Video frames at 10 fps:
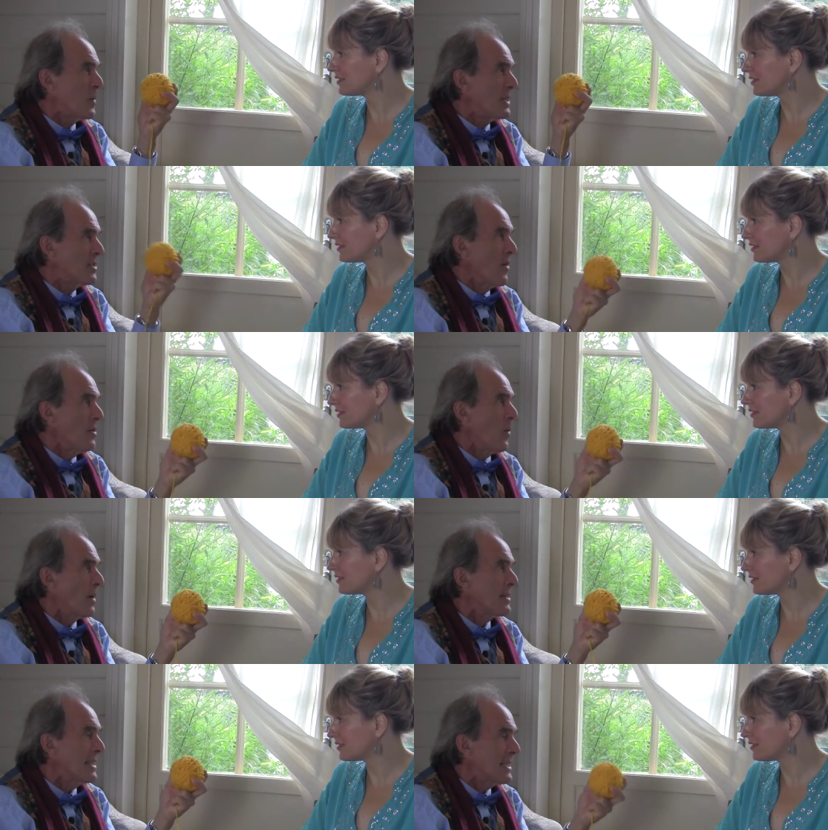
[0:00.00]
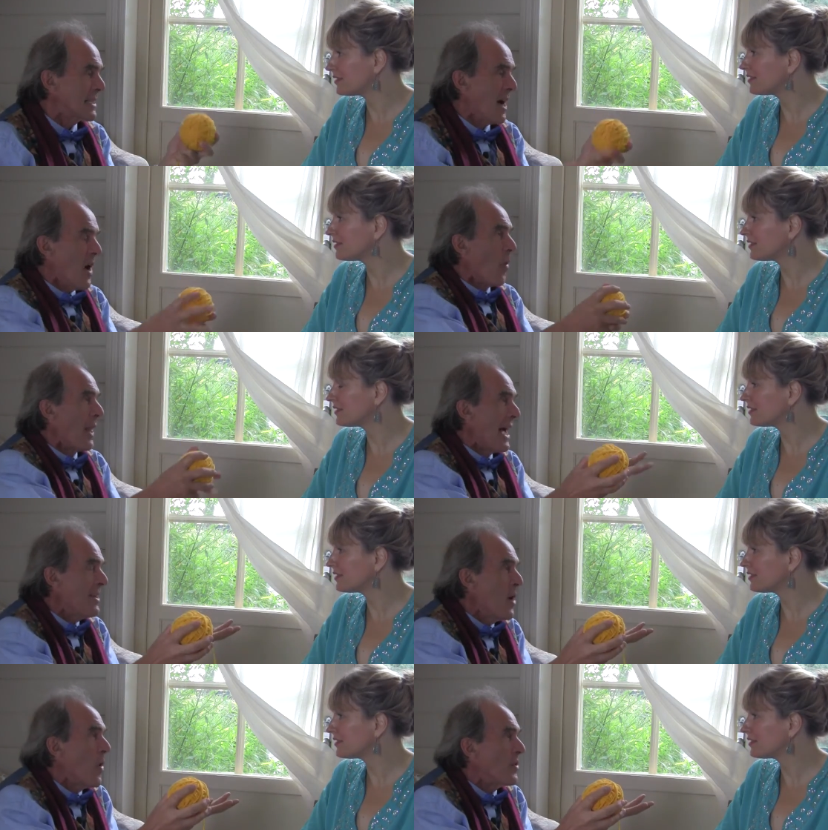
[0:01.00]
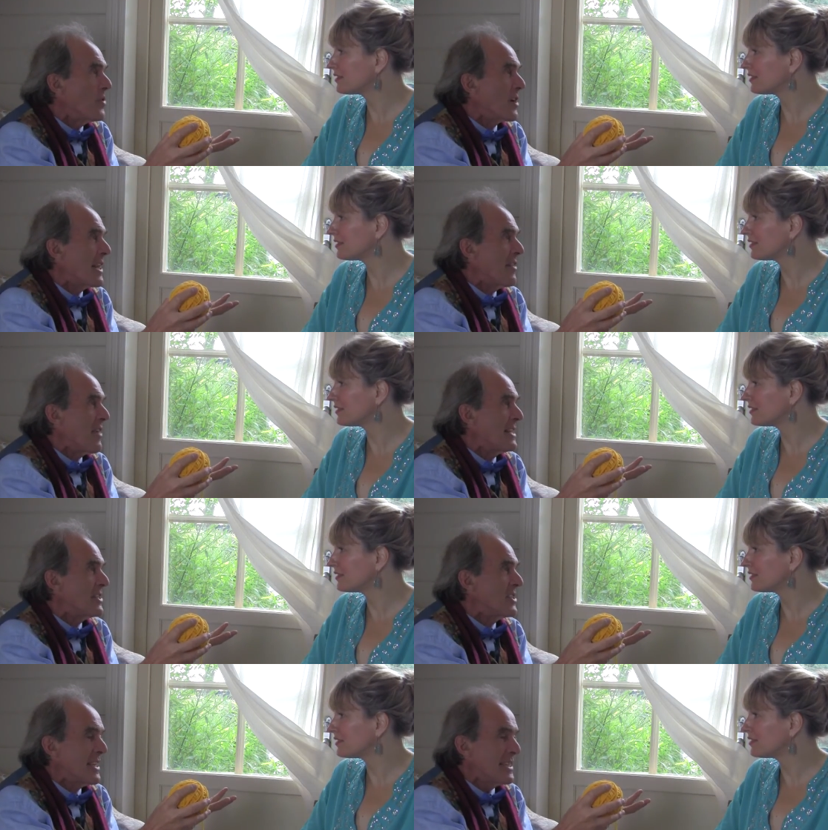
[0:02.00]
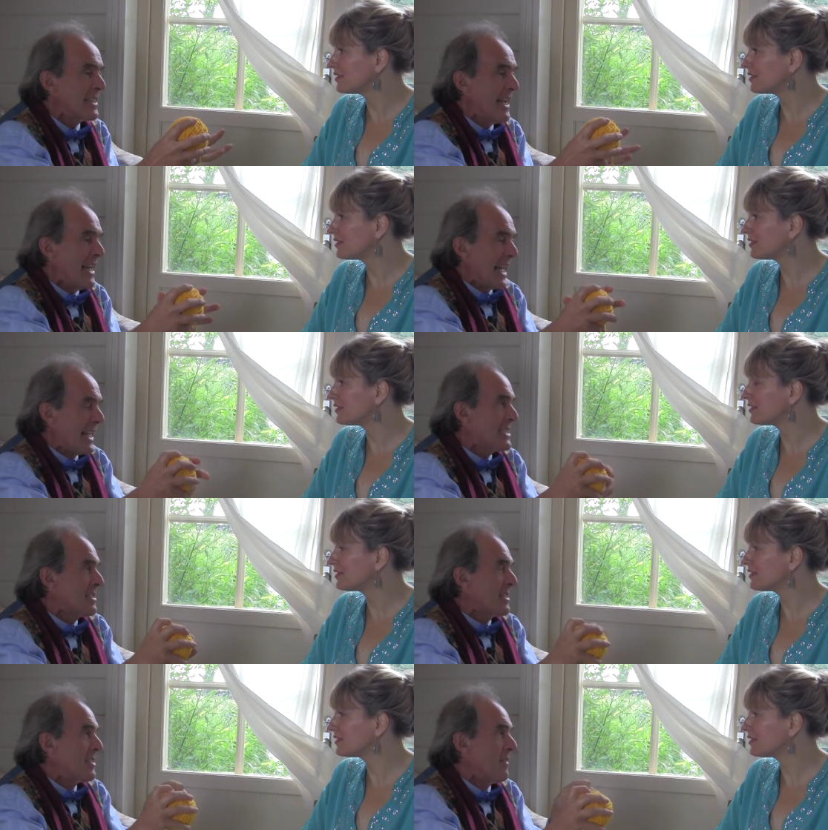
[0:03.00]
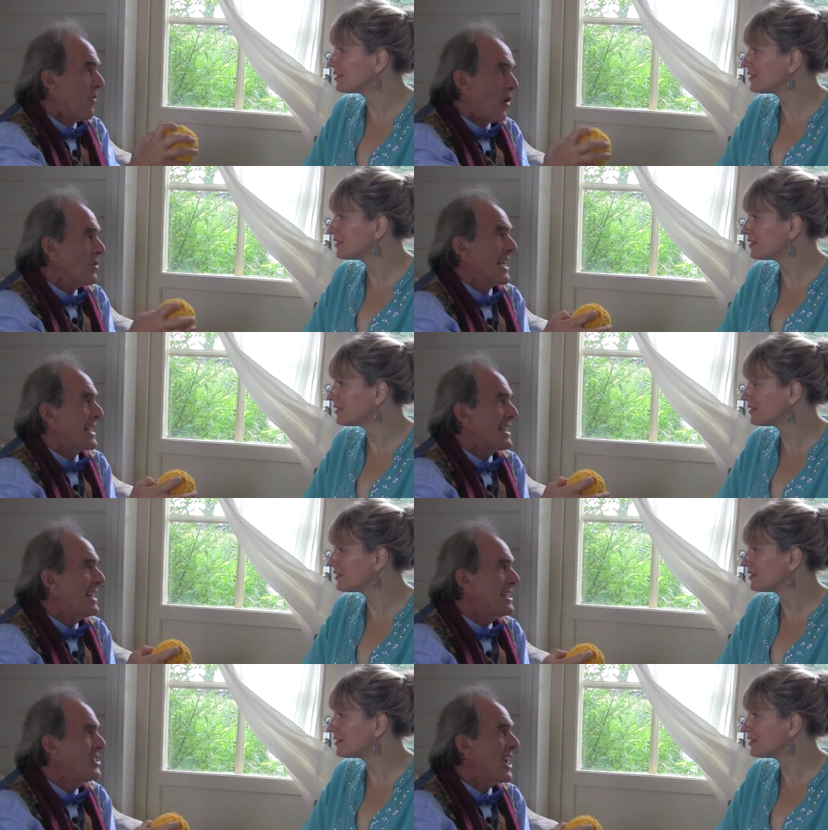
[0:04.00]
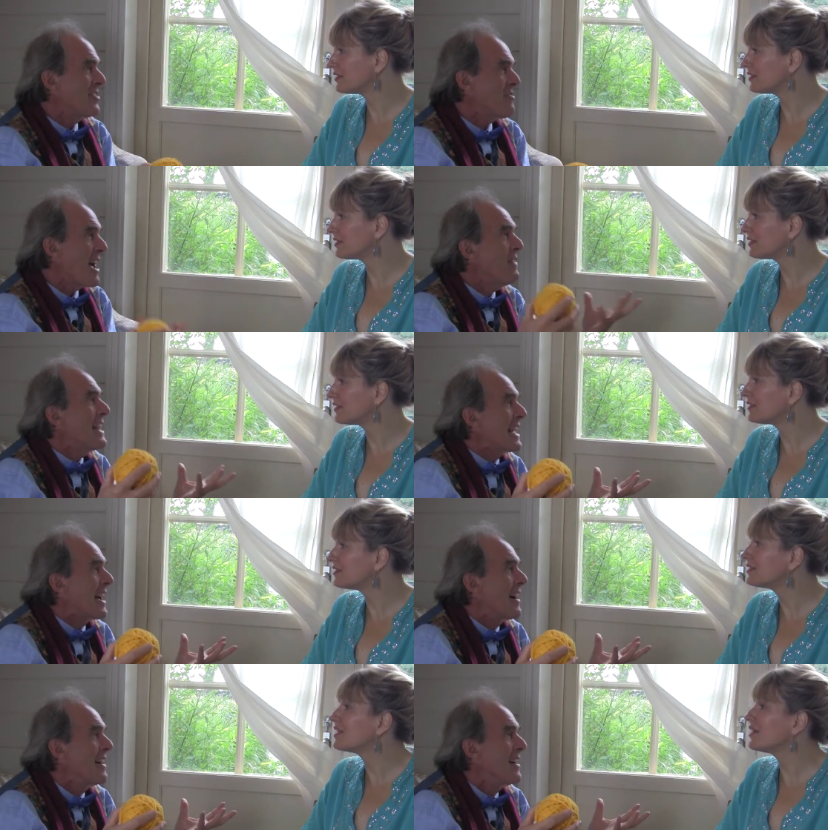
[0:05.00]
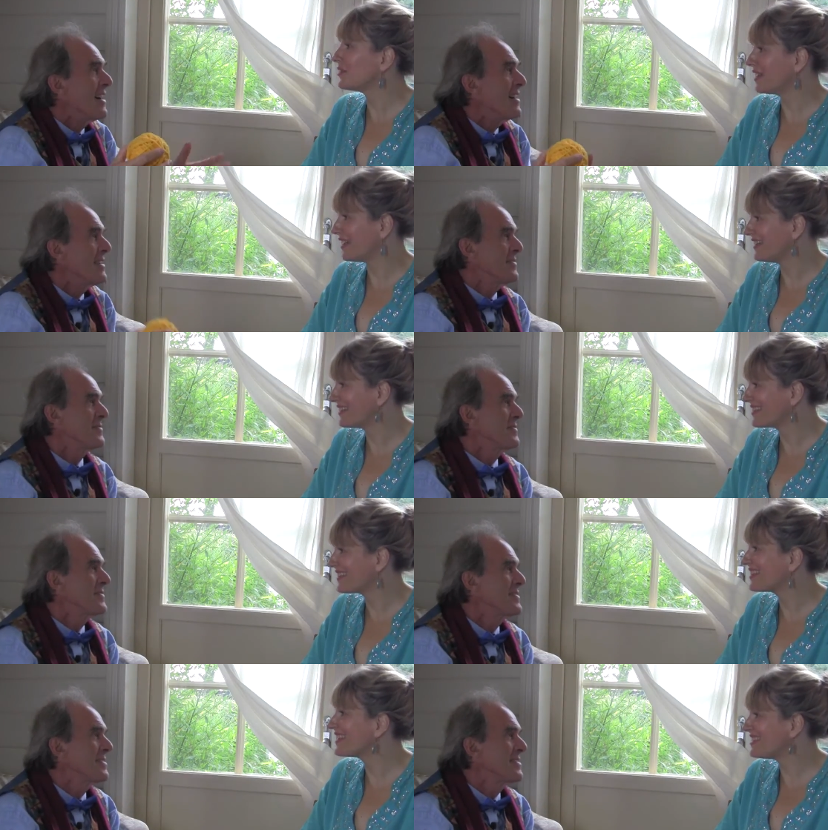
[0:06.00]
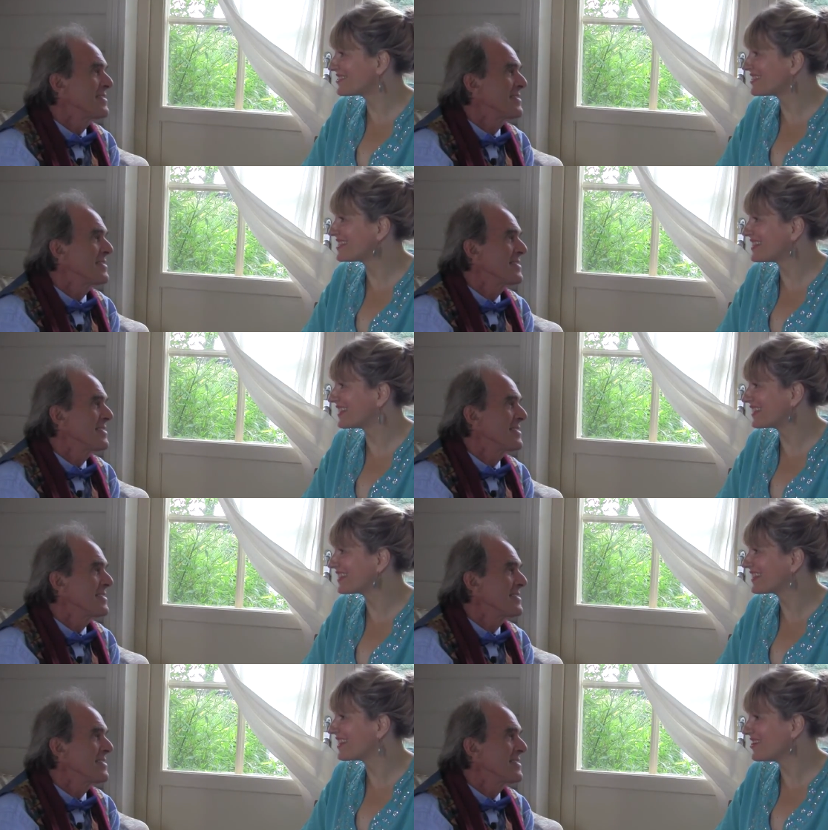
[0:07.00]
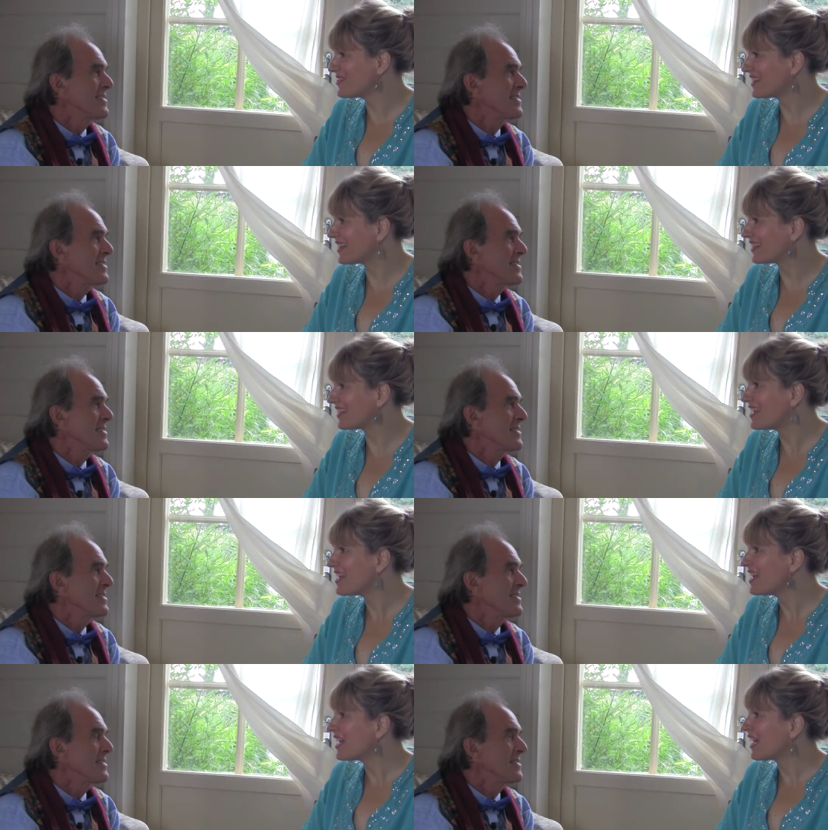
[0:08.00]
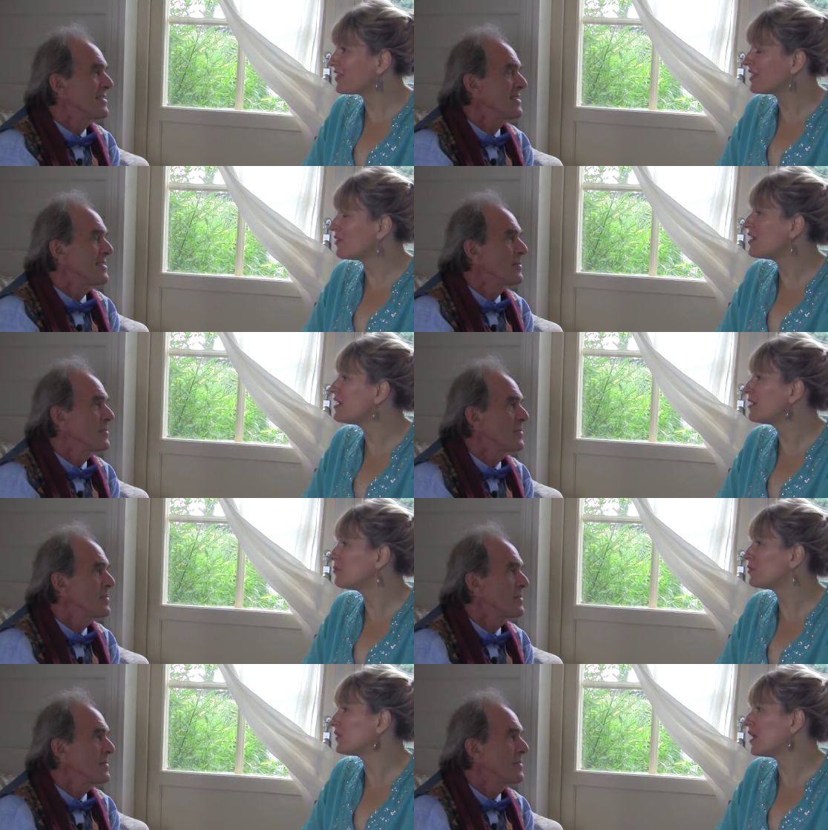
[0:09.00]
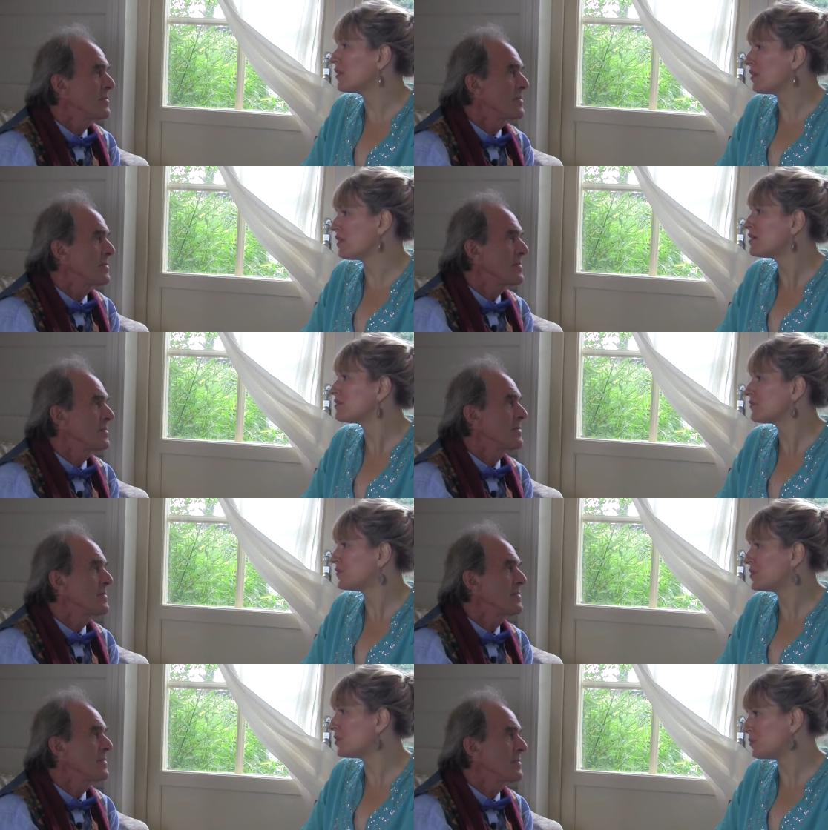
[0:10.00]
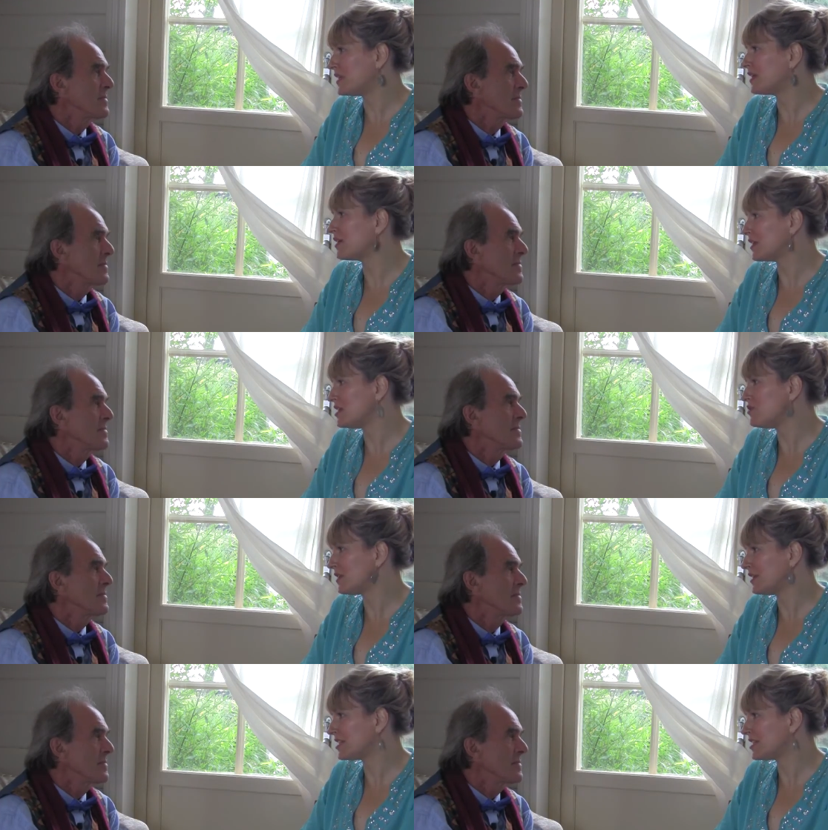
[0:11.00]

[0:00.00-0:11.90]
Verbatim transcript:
Speaker 1: We don't know what it is. Well, I know what nuclear energy is. It's the vortex energy unraveling.
Speaker 2: Okay. Interesting. Okay. And there are a number of other phenomena that you can